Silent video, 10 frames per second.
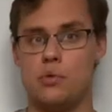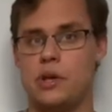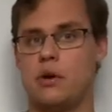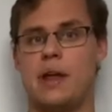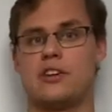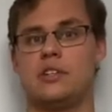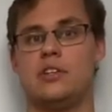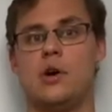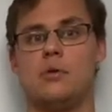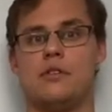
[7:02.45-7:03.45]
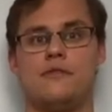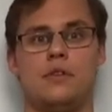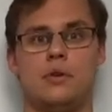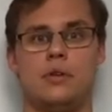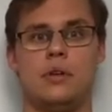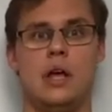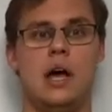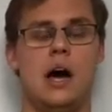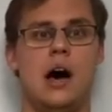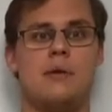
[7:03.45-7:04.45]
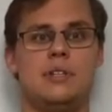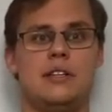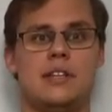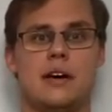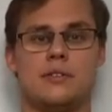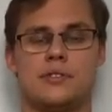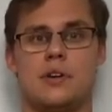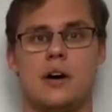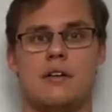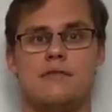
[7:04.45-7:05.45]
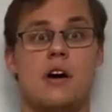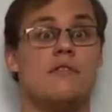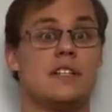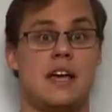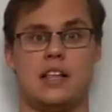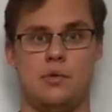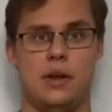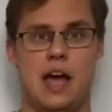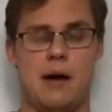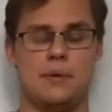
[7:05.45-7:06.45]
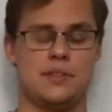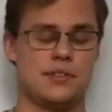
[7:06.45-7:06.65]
We don't actually know the full um, details of, of exactly what happened.